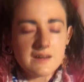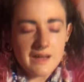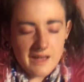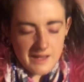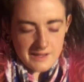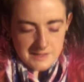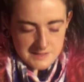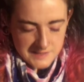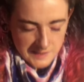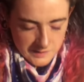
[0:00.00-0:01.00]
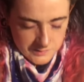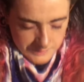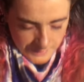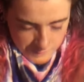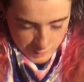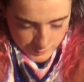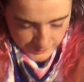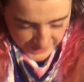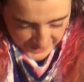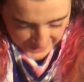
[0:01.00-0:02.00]
Exhale, round your
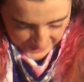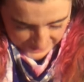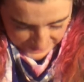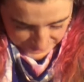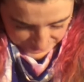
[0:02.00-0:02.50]
back.